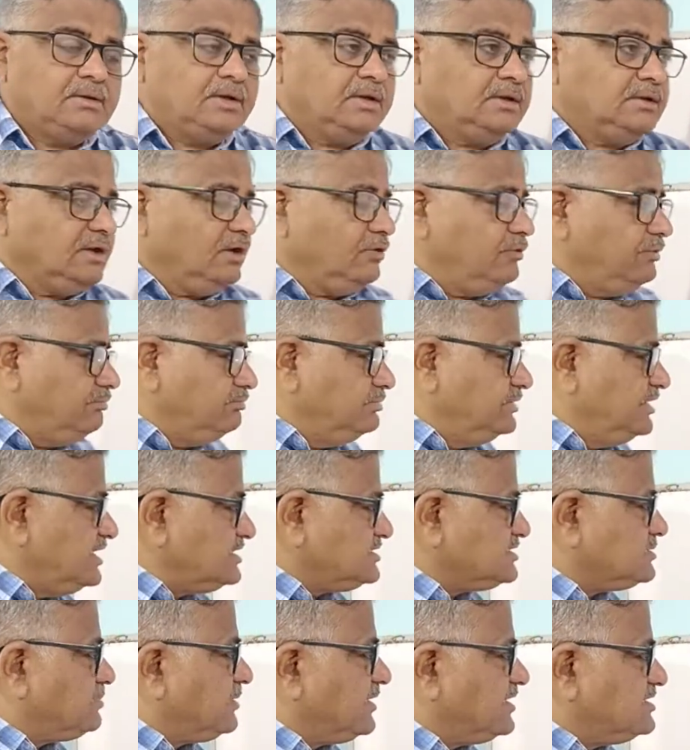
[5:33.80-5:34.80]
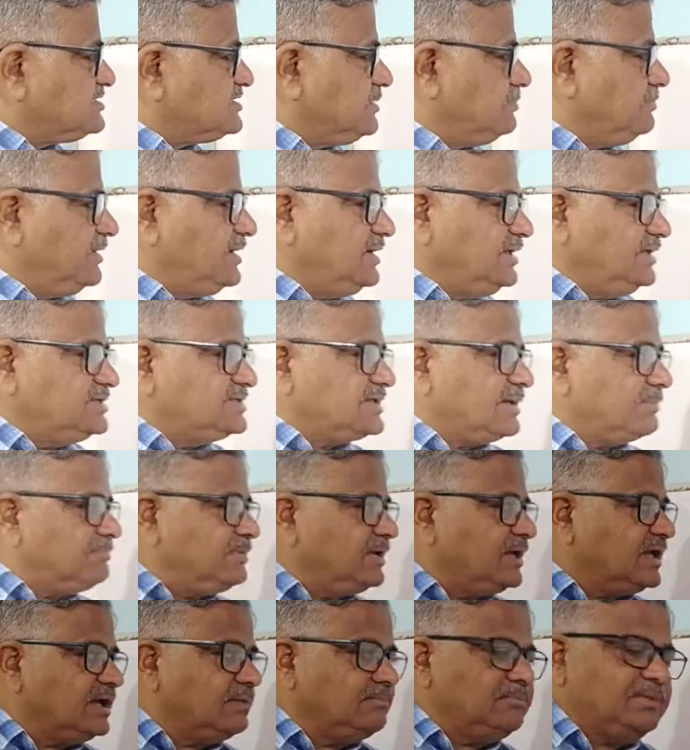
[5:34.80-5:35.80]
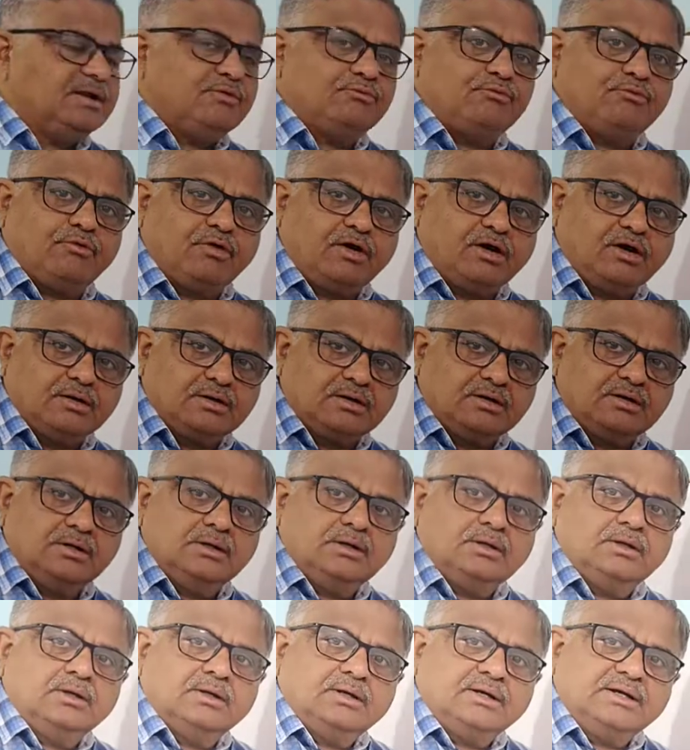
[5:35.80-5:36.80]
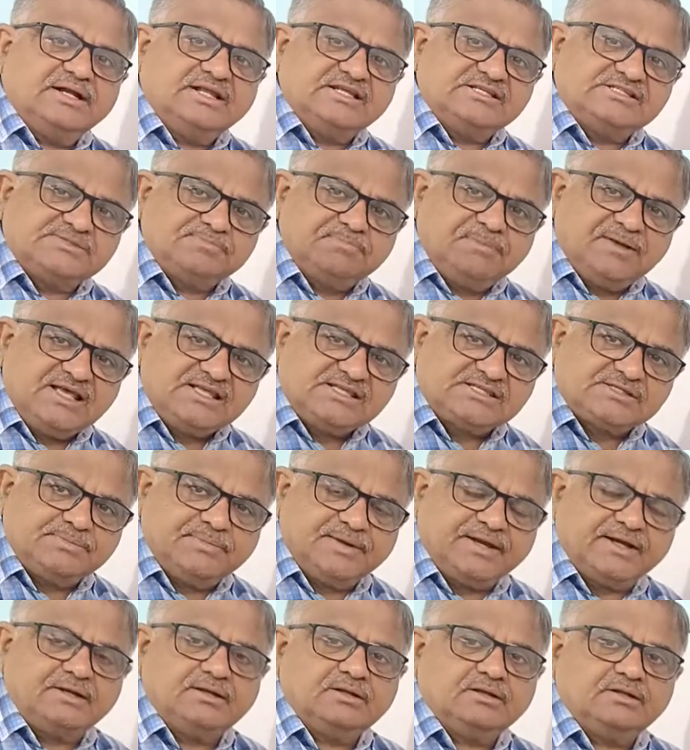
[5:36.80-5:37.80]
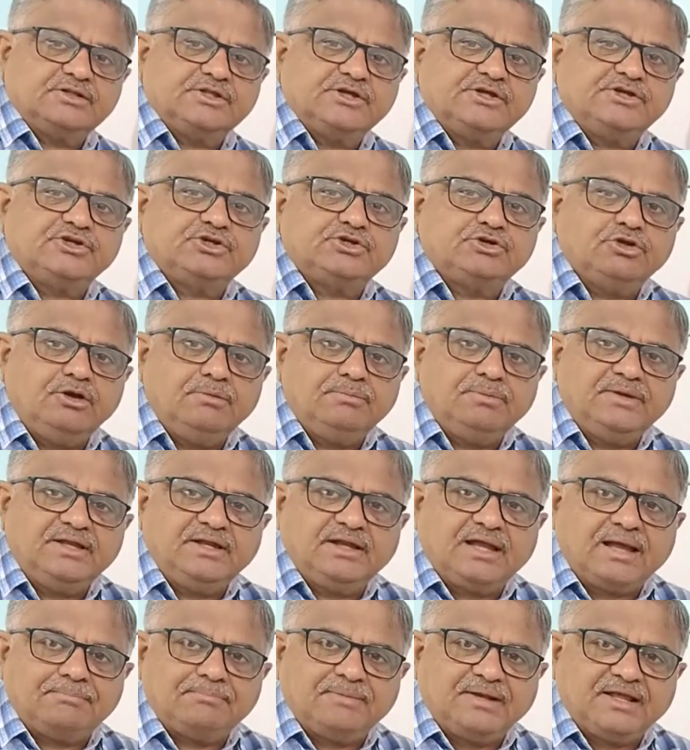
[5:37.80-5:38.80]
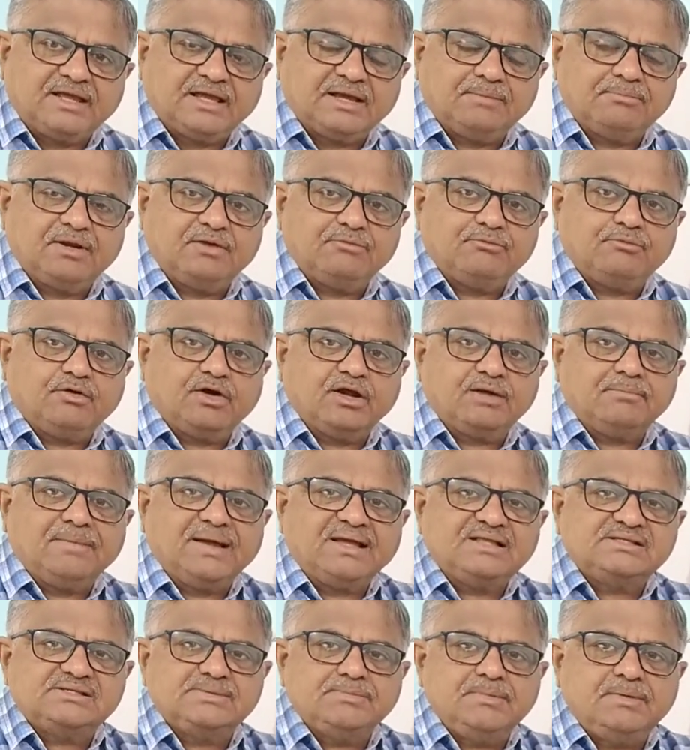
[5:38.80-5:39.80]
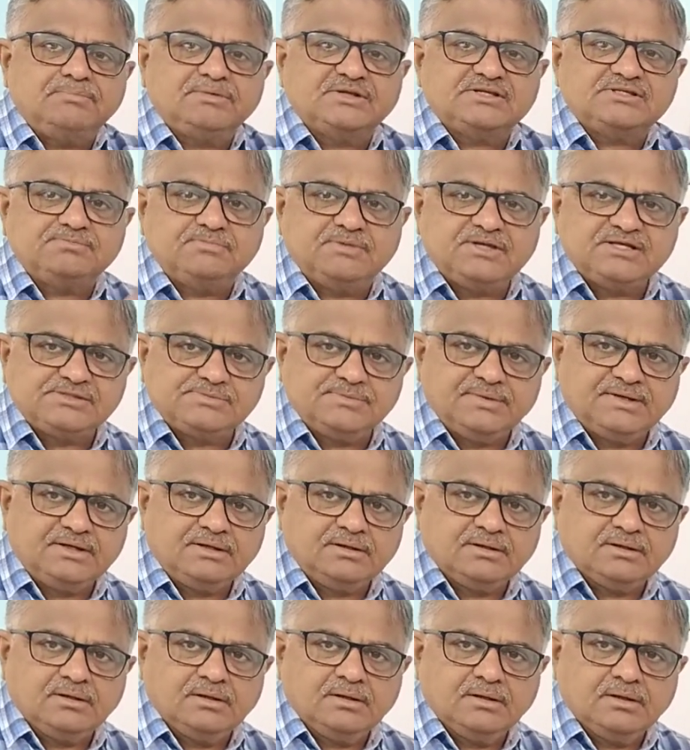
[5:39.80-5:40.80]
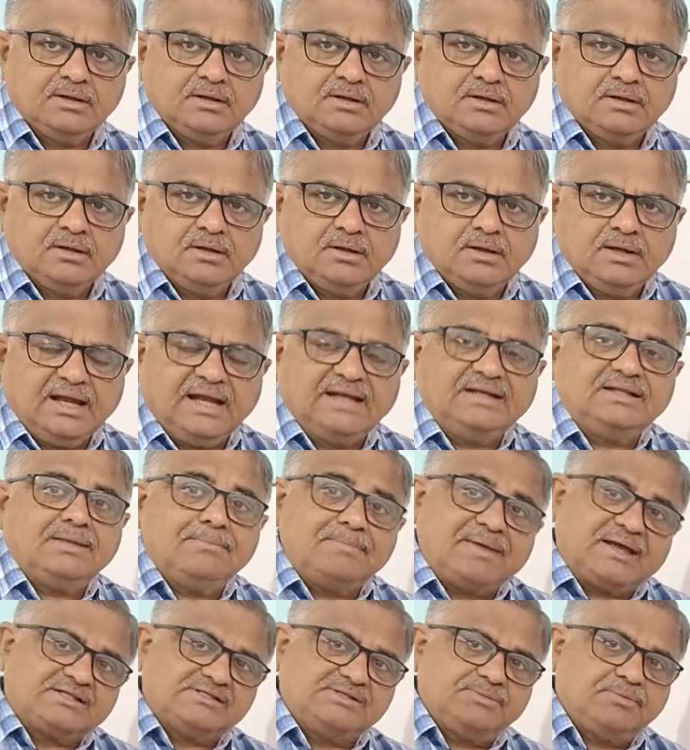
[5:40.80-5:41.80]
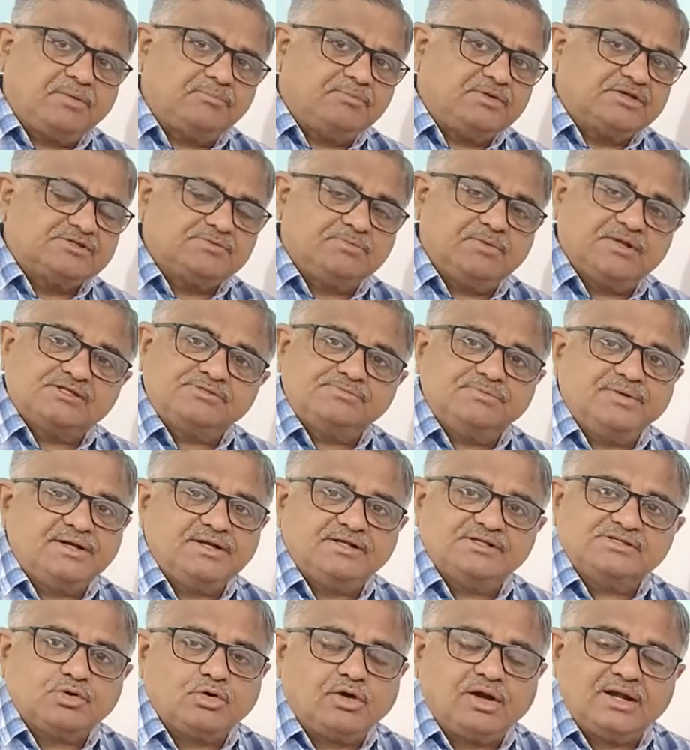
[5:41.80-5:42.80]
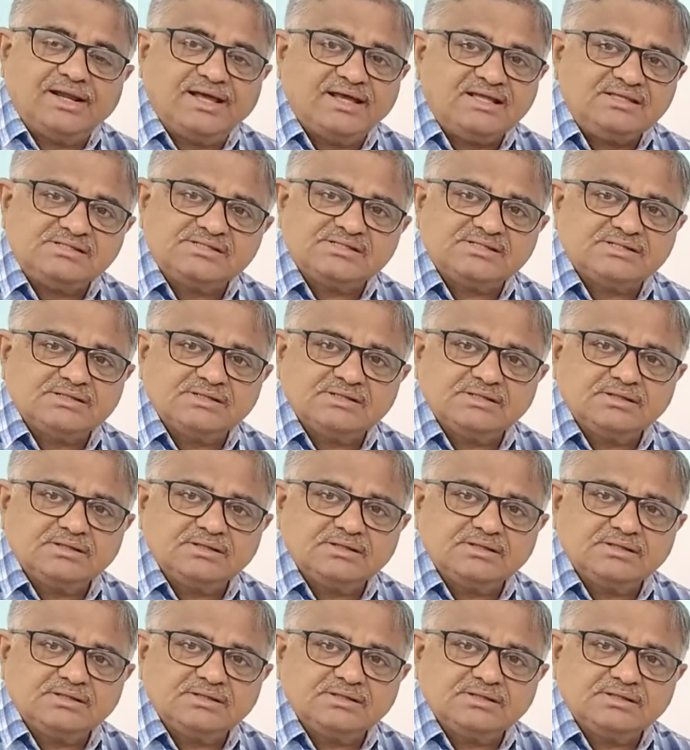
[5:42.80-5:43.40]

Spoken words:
Now, if this principle is applicable for displacement, this should be applicable for maximum displacement. And the maximum displacement is called as,